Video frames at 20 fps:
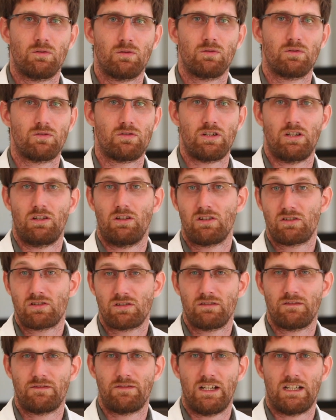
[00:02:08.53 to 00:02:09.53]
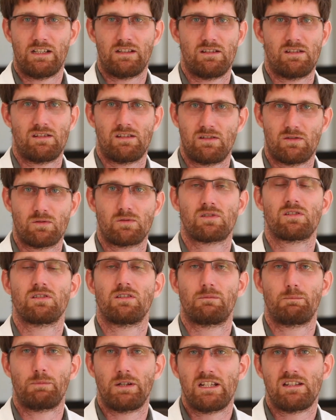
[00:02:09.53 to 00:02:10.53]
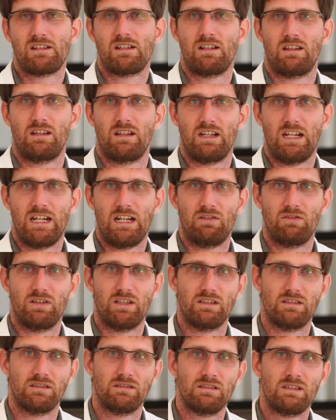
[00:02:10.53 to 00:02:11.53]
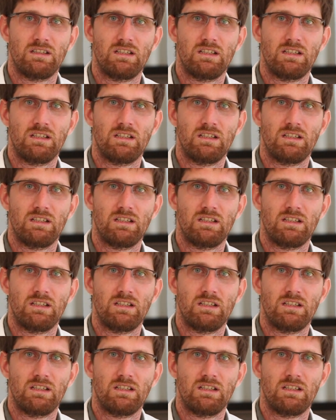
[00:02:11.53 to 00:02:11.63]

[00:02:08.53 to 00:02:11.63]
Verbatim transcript: or geological factors is also not present in that area.